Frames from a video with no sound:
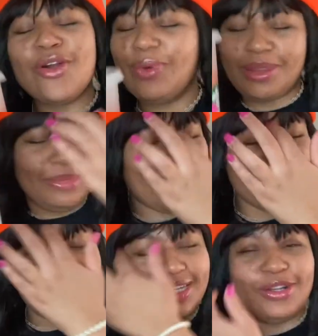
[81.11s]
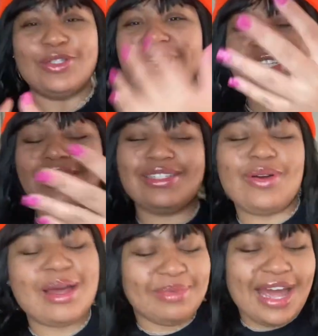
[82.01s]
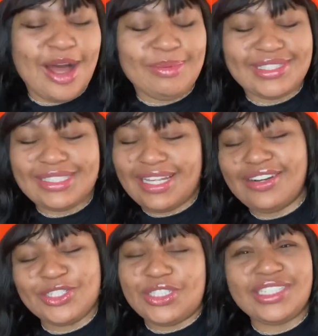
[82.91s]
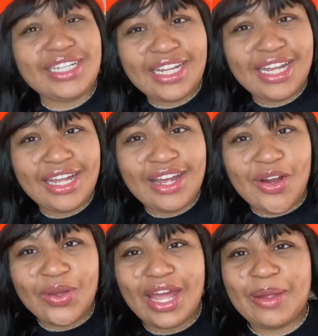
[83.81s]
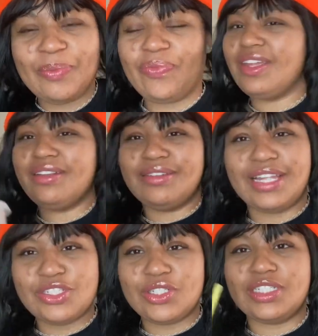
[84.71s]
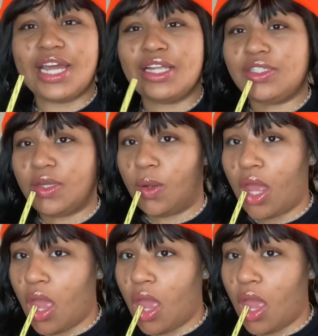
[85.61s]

with me and you're trying to soak up the Alma's energy, okay, then let's just chat. So